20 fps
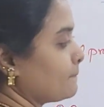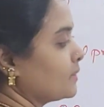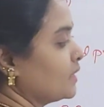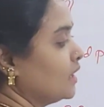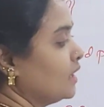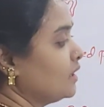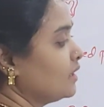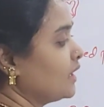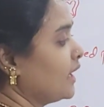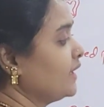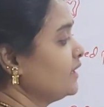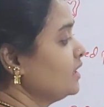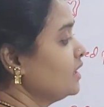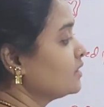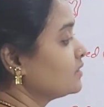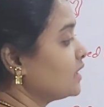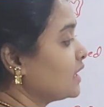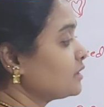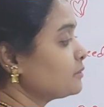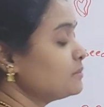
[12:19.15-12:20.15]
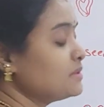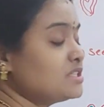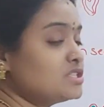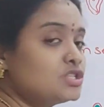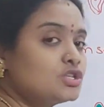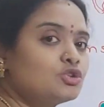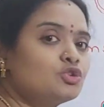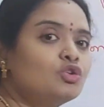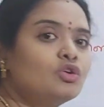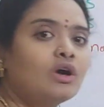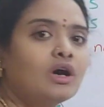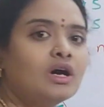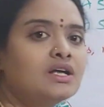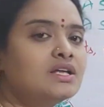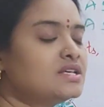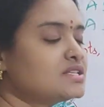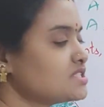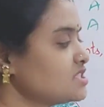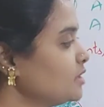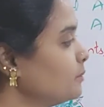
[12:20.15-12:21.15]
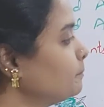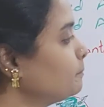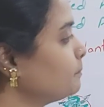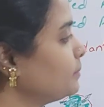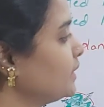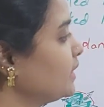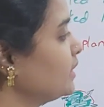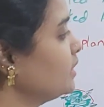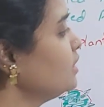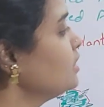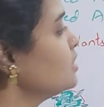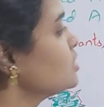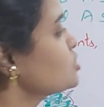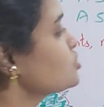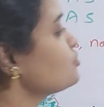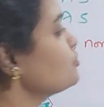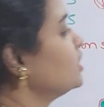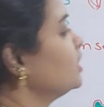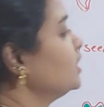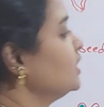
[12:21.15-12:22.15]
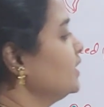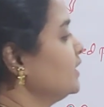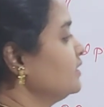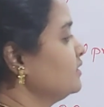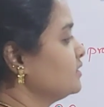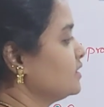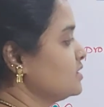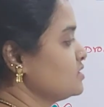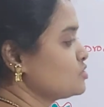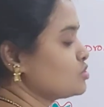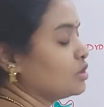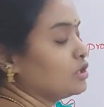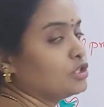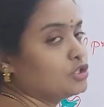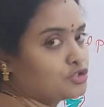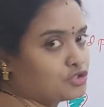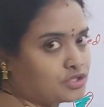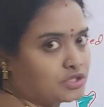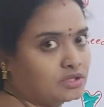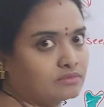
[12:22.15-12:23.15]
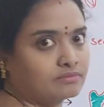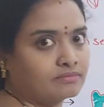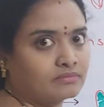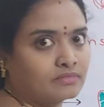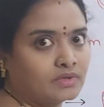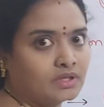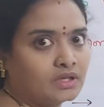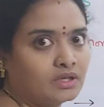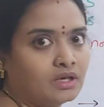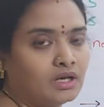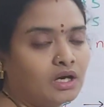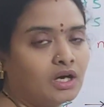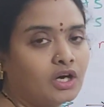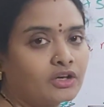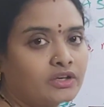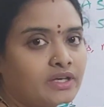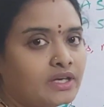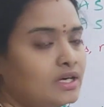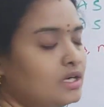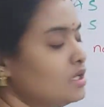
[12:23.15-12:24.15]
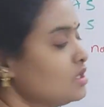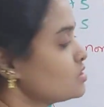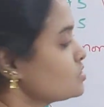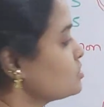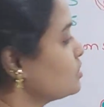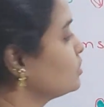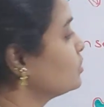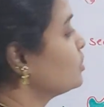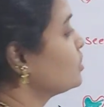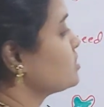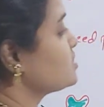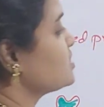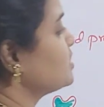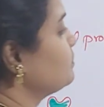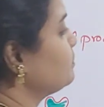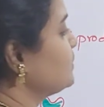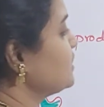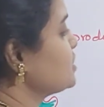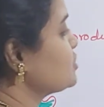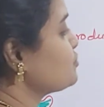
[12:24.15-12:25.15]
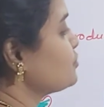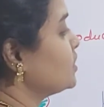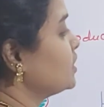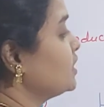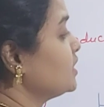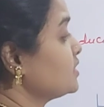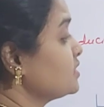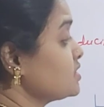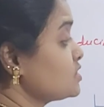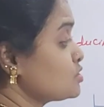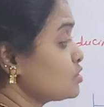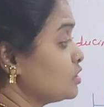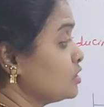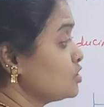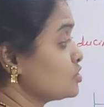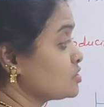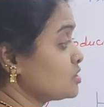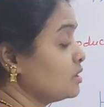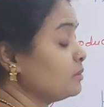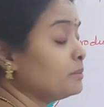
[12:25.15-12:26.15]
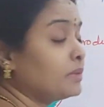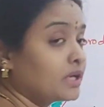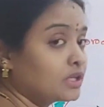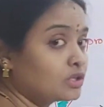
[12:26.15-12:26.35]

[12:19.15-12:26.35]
Right? That means you are simply swirling the solution. Okay? So, you are simply swirling the solution, but